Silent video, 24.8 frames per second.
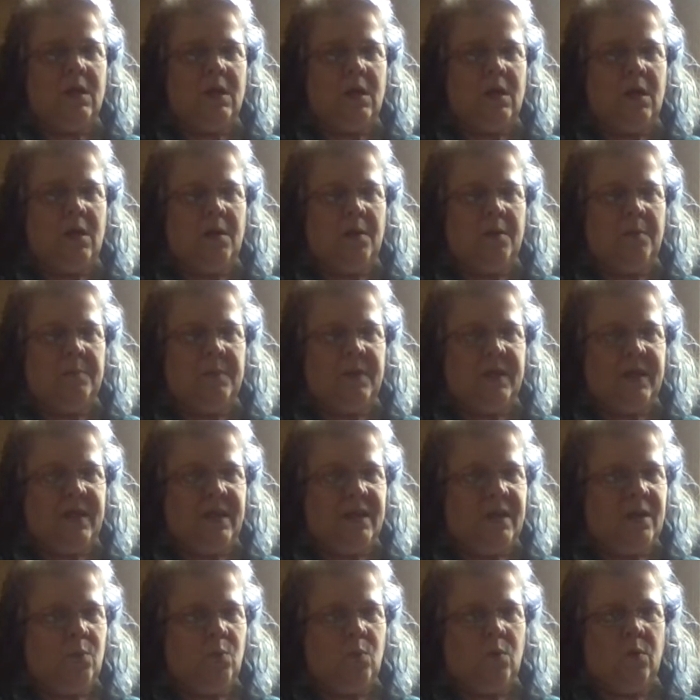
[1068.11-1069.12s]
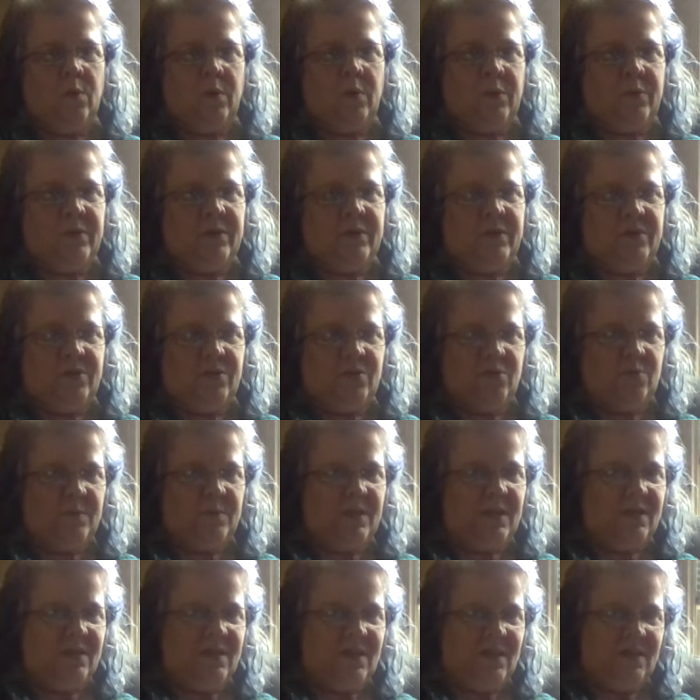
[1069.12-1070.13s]
Um, again, I won't go into too
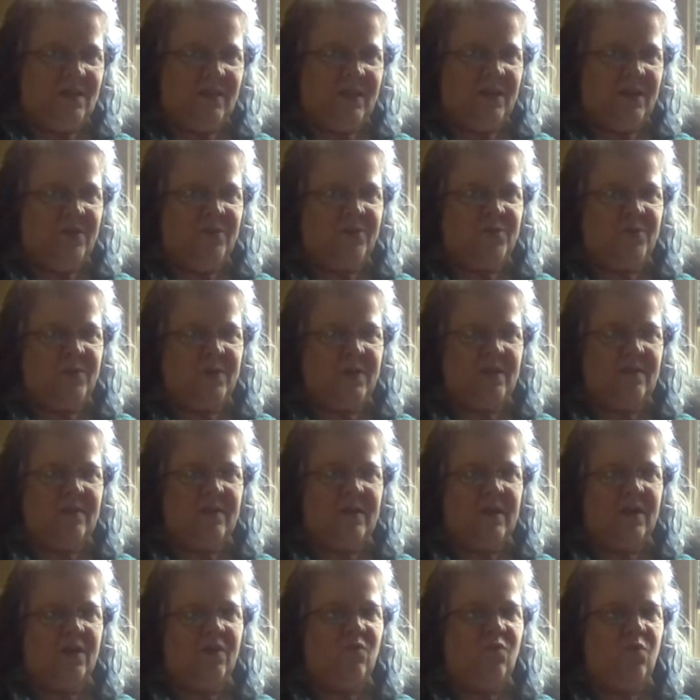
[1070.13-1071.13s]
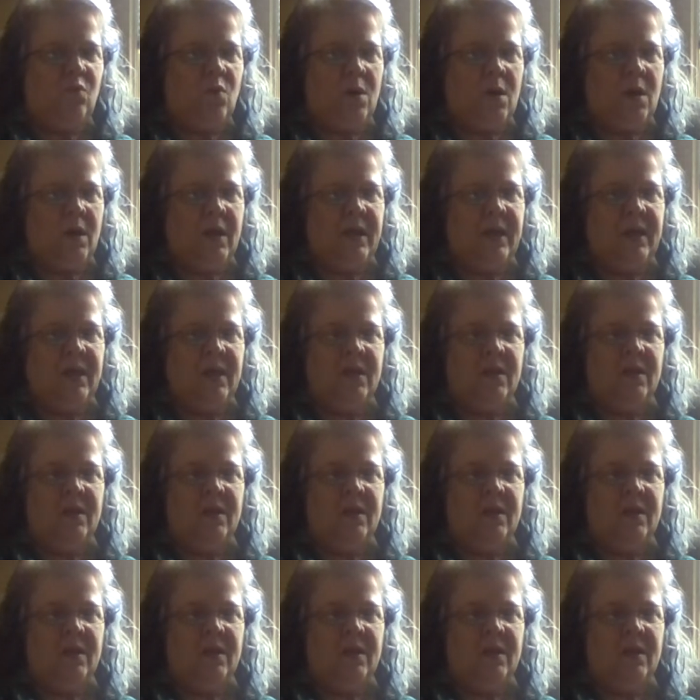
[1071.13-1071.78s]
many details or anything of why.